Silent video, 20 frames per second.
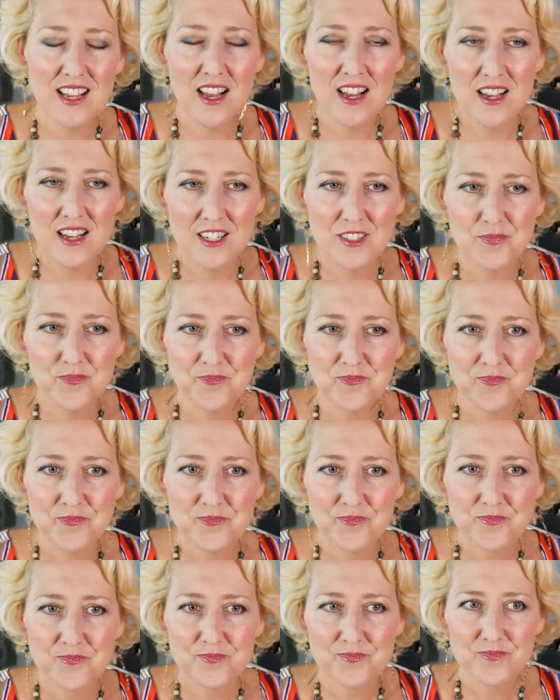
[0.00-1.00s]
um,
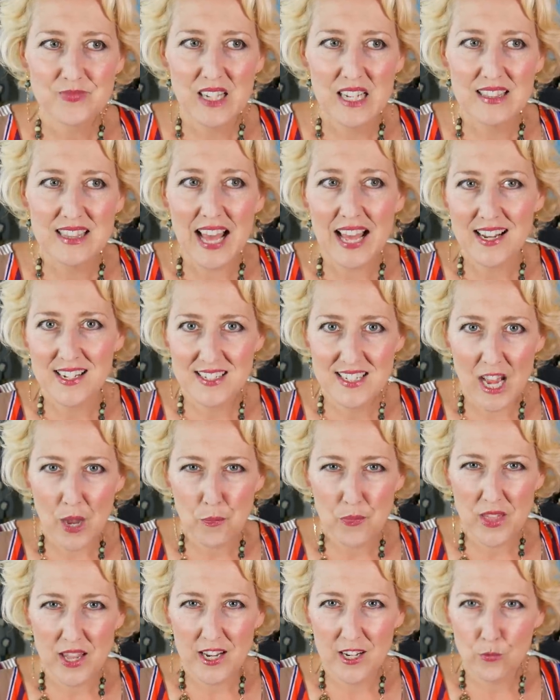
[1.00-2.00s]
that in
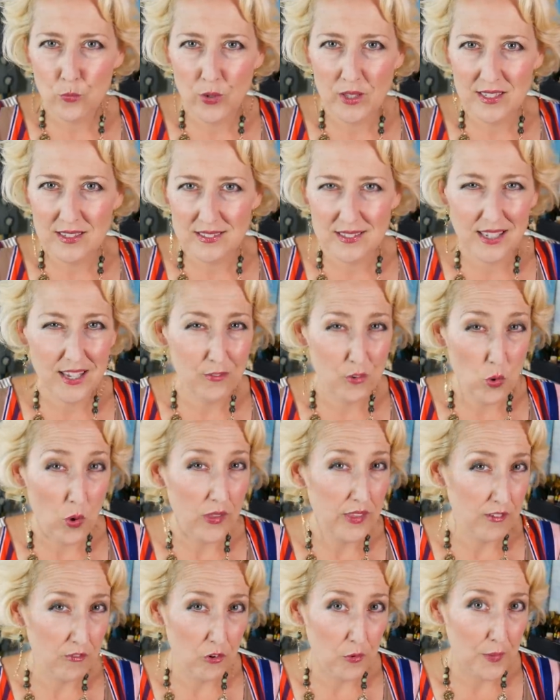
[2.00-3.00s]
depth, and it really doesn't give you
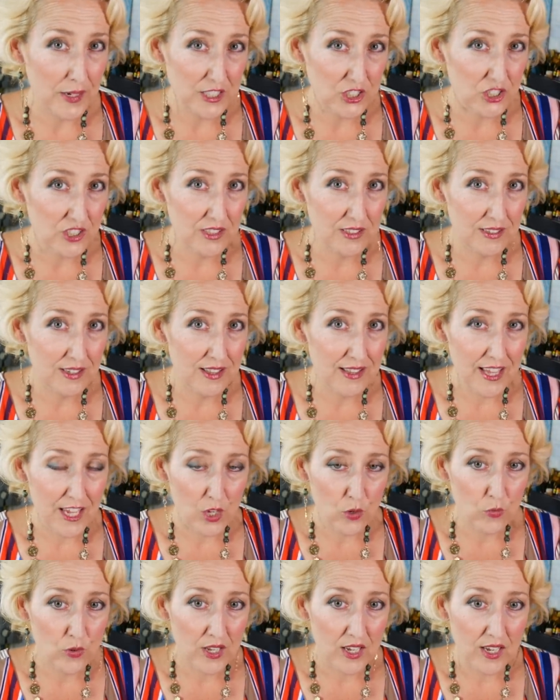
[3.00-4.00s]
all the information
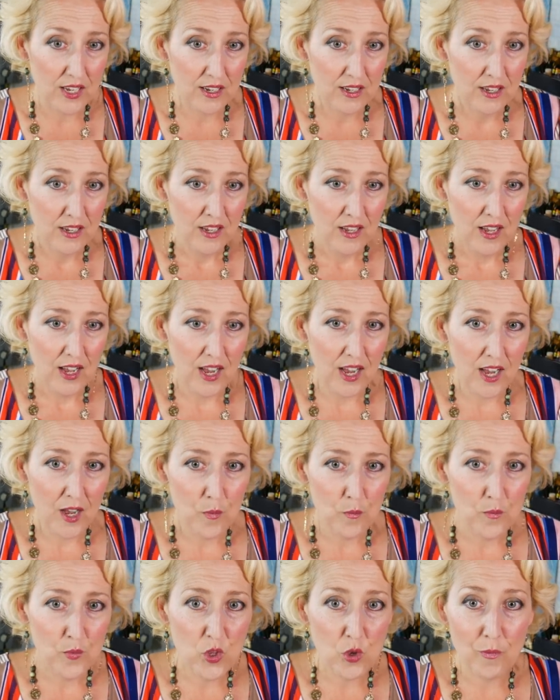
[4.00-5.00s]
that you need.
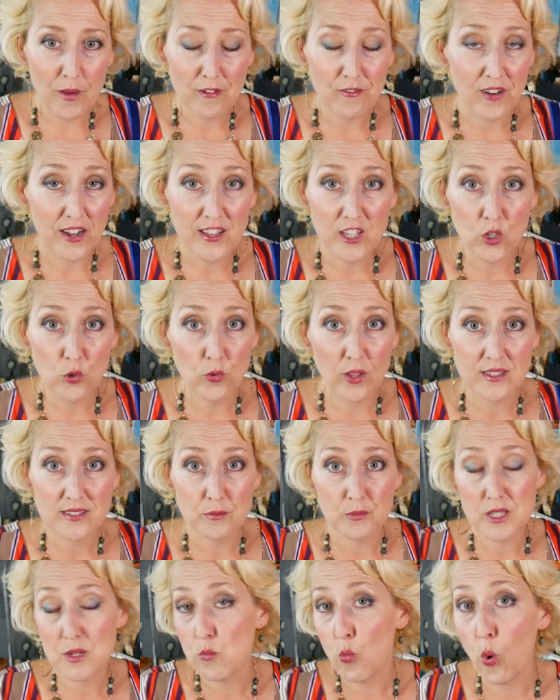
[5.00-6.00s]
Um, you might find that you like
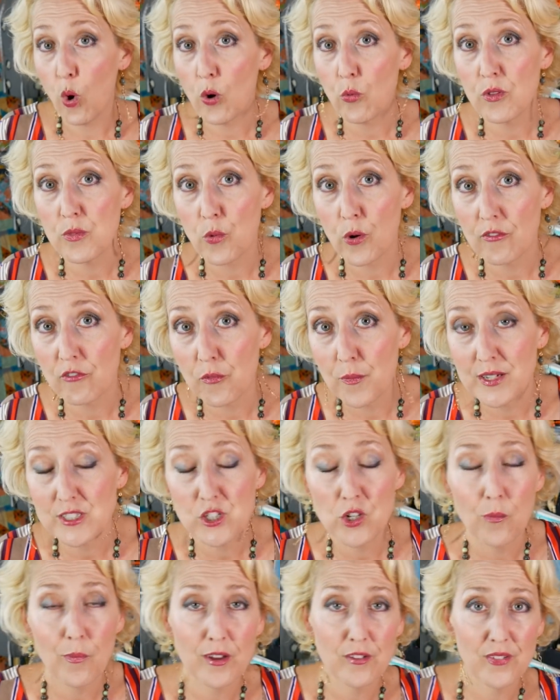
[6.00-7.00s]
something more with more
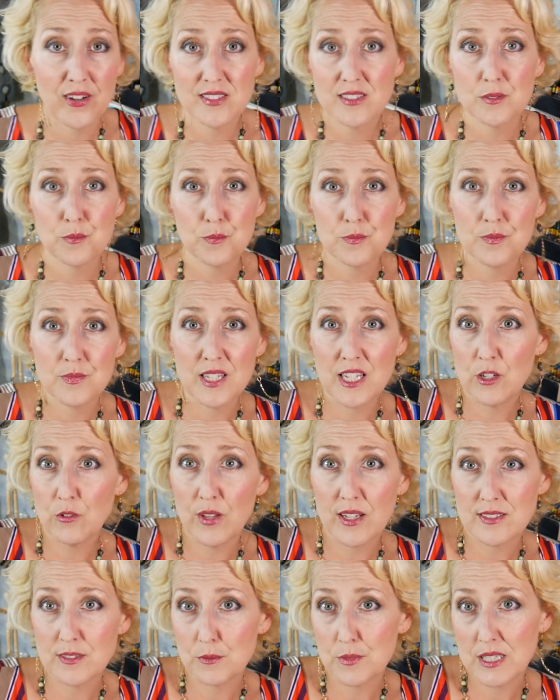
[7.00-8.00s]
information, you might find some, that you
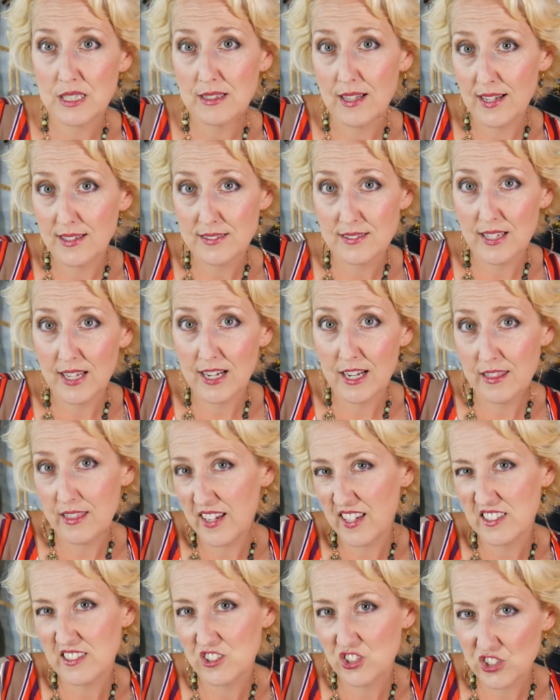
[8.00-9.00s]
like something less. And I
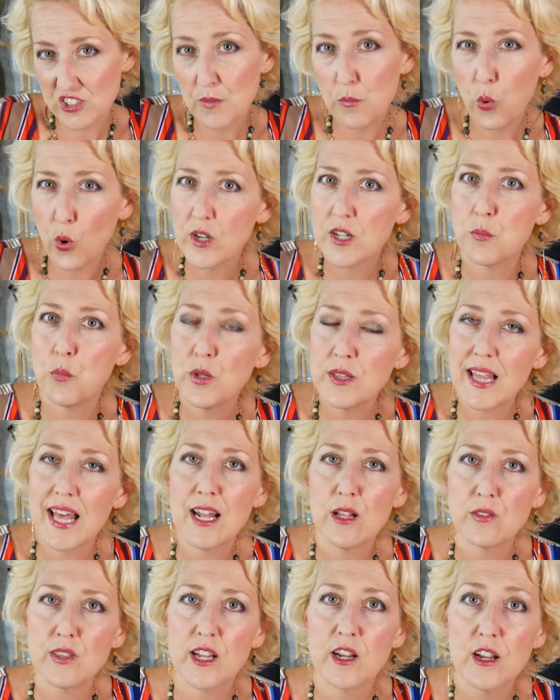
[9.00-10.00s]
think it's just important to put
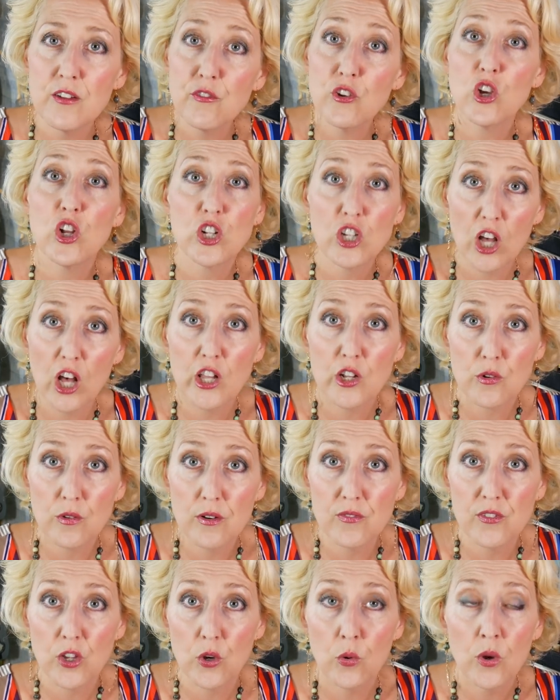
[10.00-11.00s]
that out there if you're going to call it a
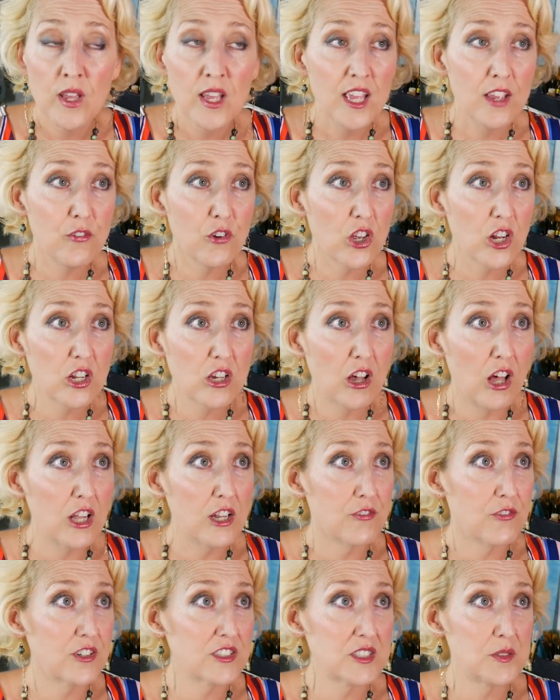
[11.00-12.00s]
review. If you're going to
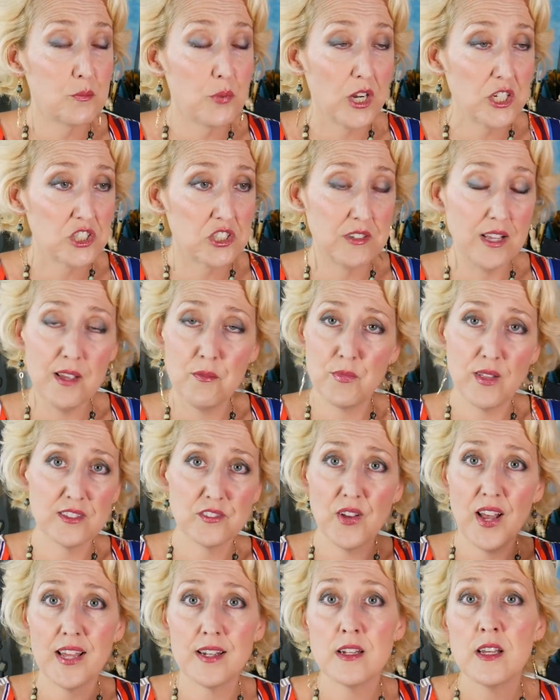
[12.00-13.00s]
call it a first impression, hey, that's
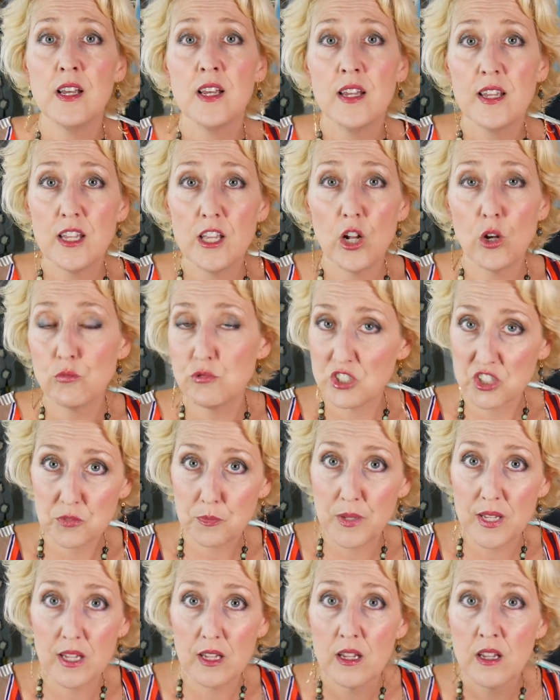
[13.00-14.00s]
fine. You know,
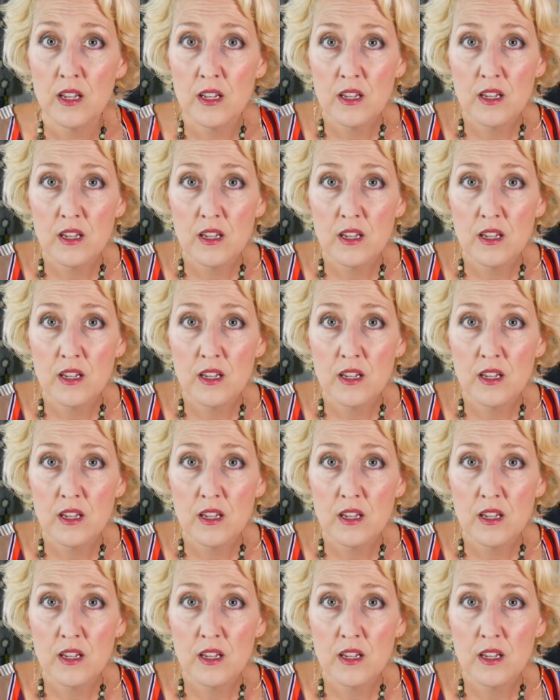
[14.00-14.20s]
just be